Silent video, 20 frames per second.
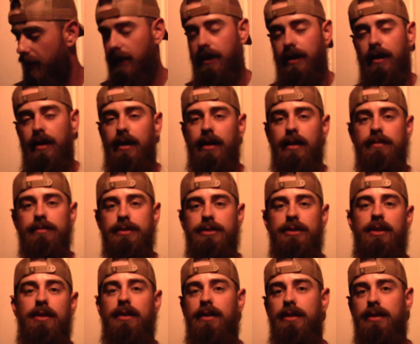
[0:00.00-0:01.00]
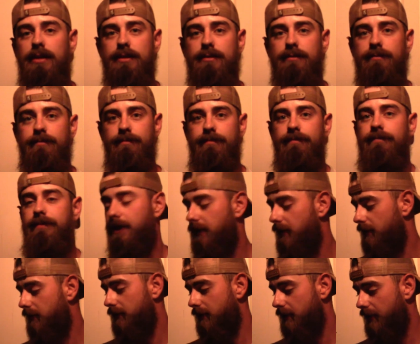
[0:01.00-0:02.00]
I'm sorry this
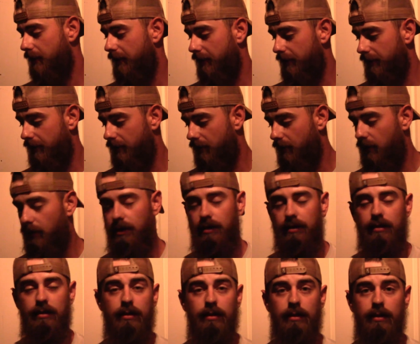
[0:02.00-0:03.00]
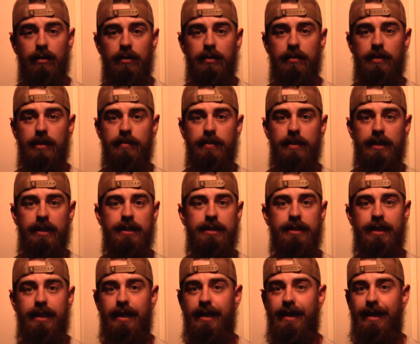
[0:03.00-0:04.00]
video is kind of a little all over the place.
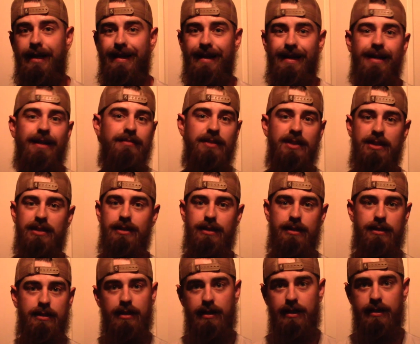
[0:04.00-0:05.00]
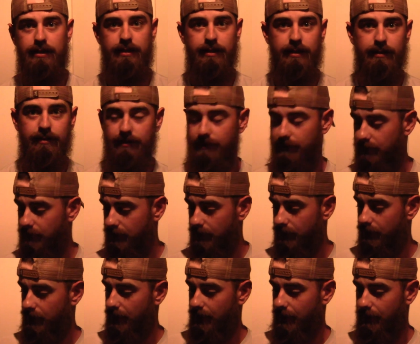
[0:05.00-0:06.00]
I'm just exhausted
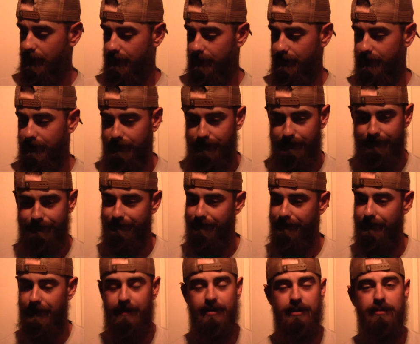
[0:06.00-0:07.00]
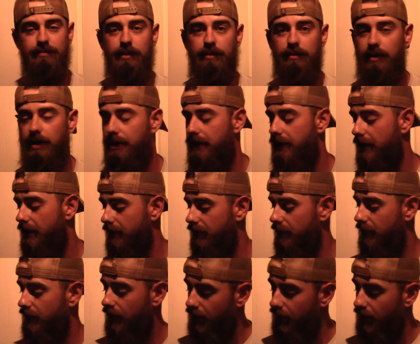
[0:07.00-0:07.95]
as I've just been run down,